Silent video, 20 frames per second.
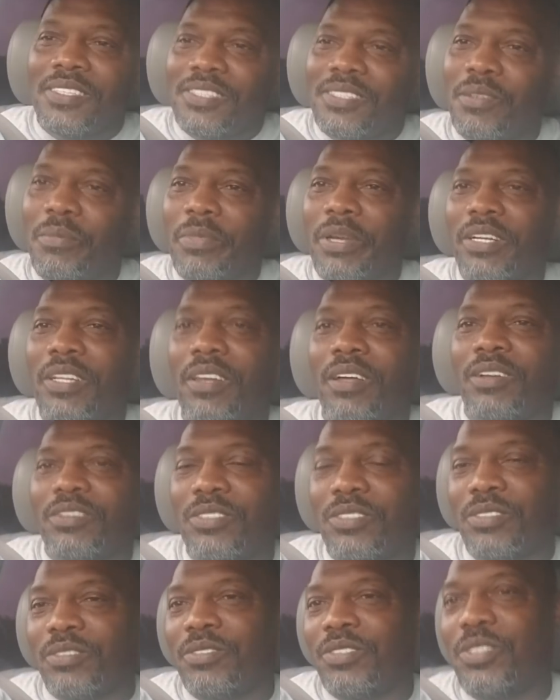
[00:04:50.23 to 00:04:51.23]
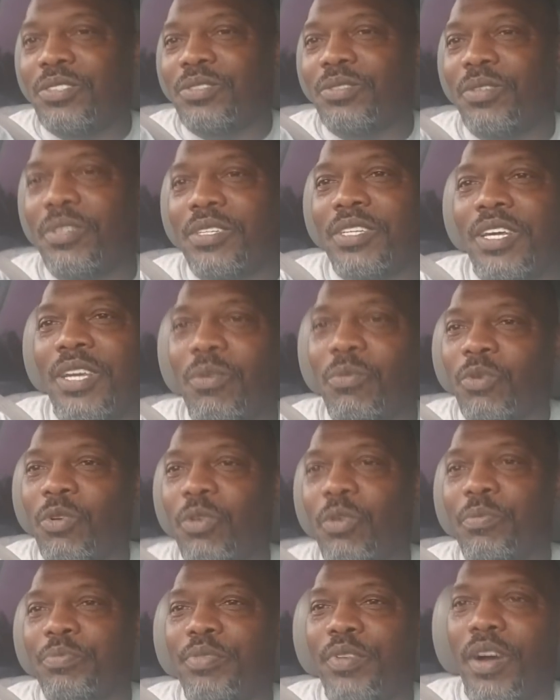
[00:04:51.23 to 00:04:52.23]
So make a long story short, he ain't want
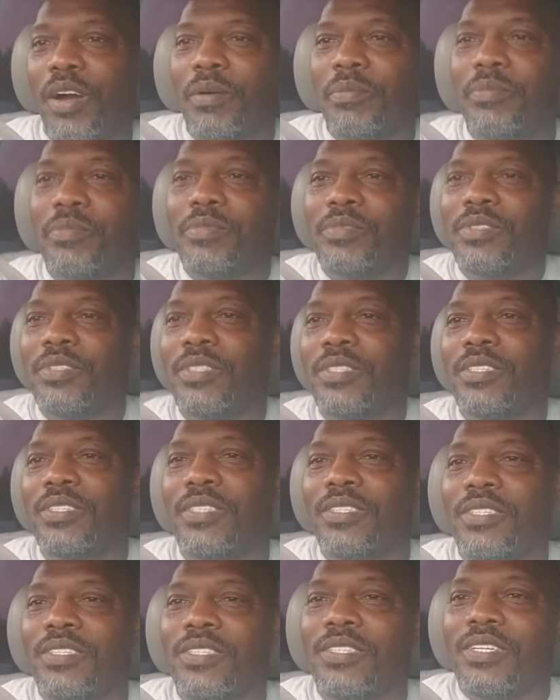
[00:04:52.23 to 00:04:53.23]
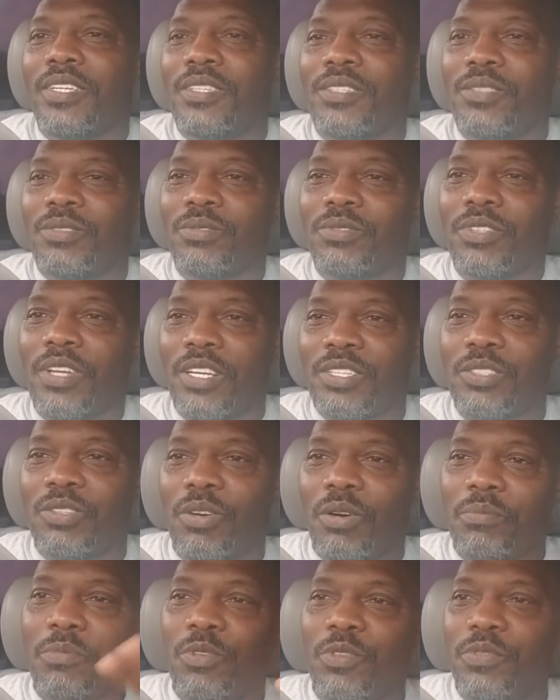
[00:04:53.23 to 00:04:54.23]
no problem. As soon as I
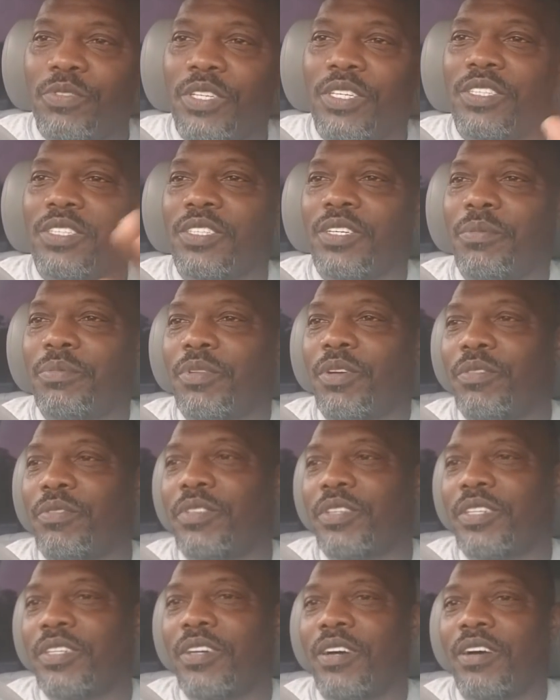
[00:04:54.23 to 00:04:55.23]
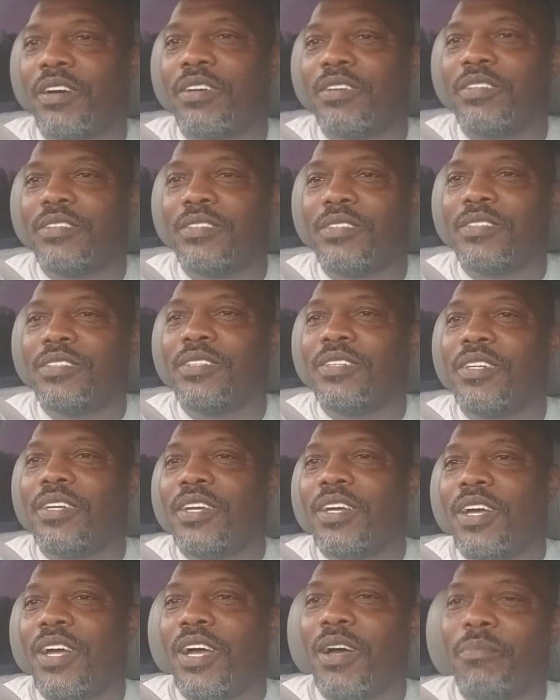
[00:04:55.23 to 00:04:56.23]
started moving, he jumped off the car.
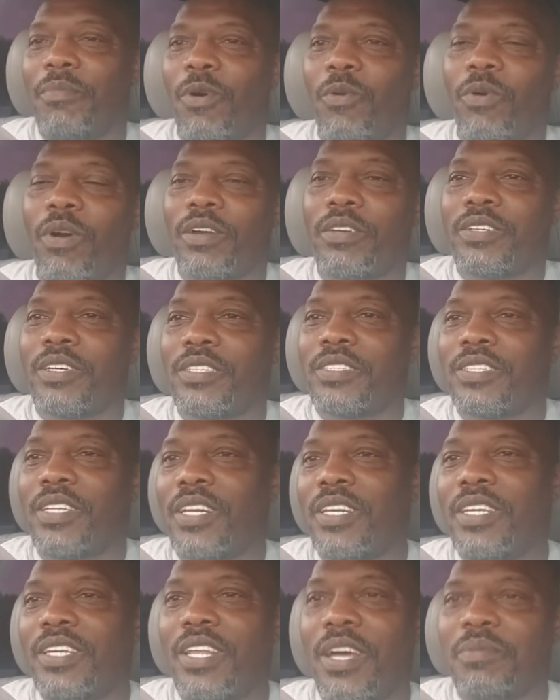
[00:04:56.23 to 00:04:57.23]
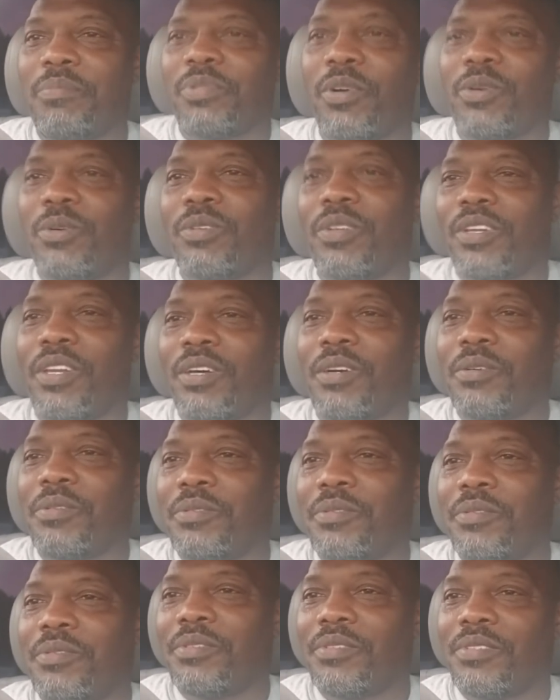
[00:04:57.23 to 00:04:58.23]
And my wife kept saying, leave that bird alone.
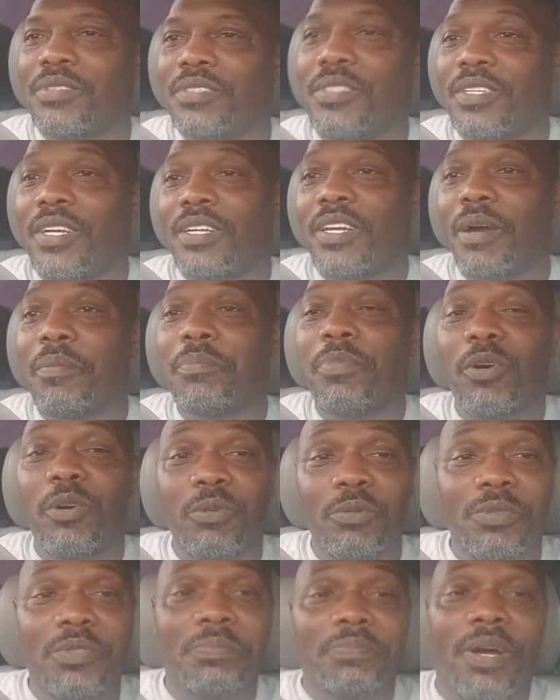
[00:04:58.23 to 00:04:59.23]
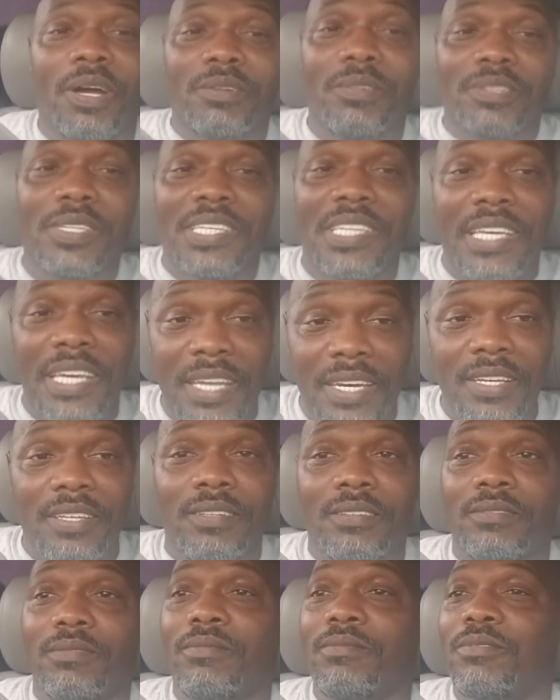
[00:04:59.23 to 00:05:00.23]
That bird was about to get it.
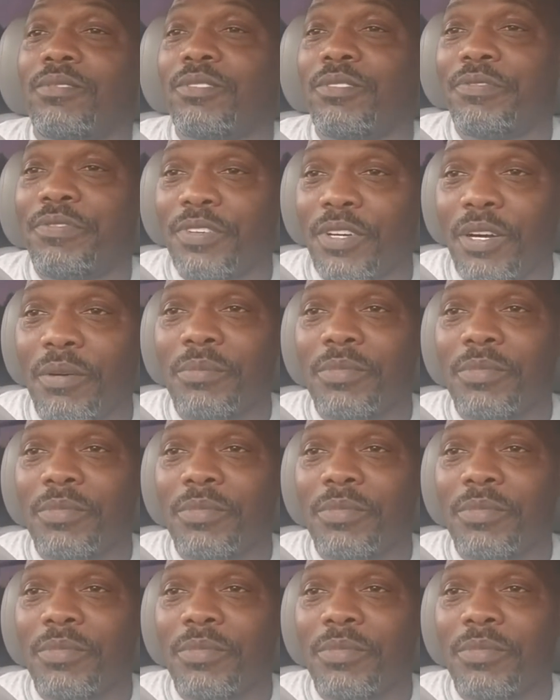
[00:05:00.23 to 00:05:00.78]
feel